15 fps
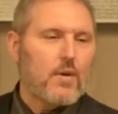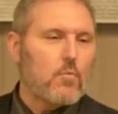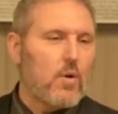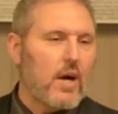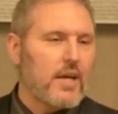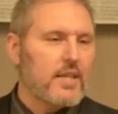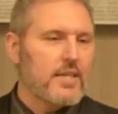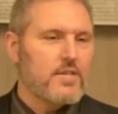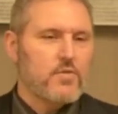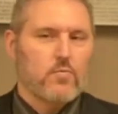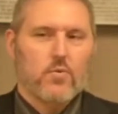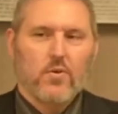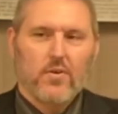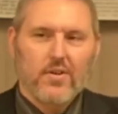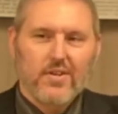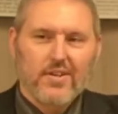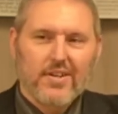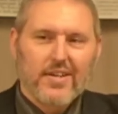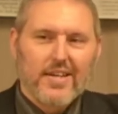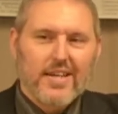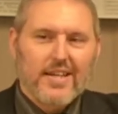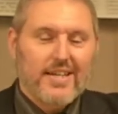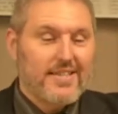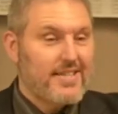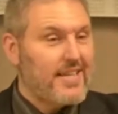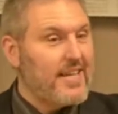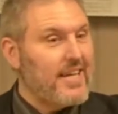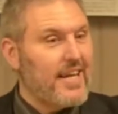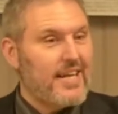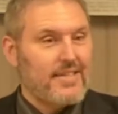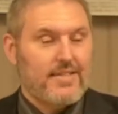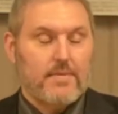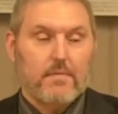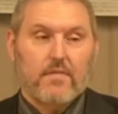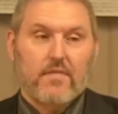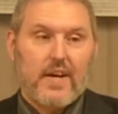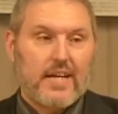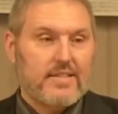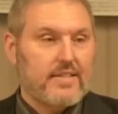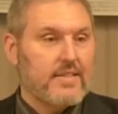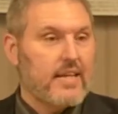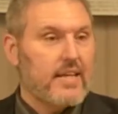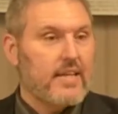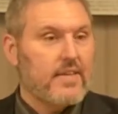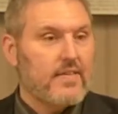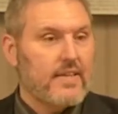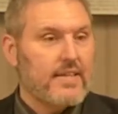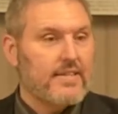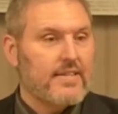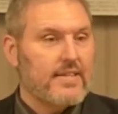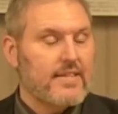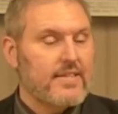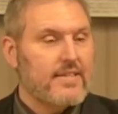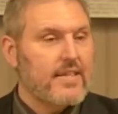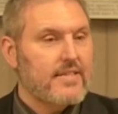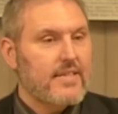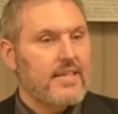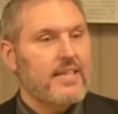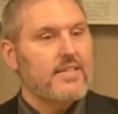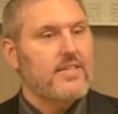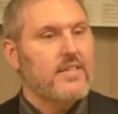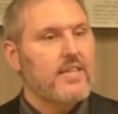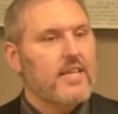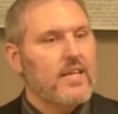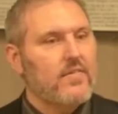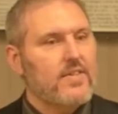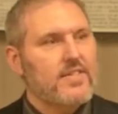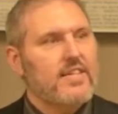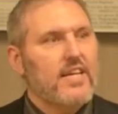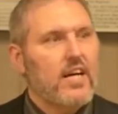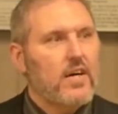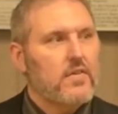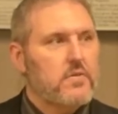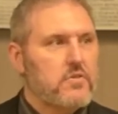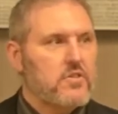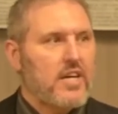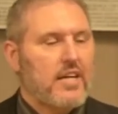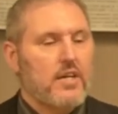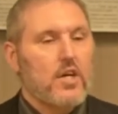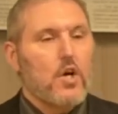Wylie's work because he has some fascinating things that he says, and he's going to give us the other side.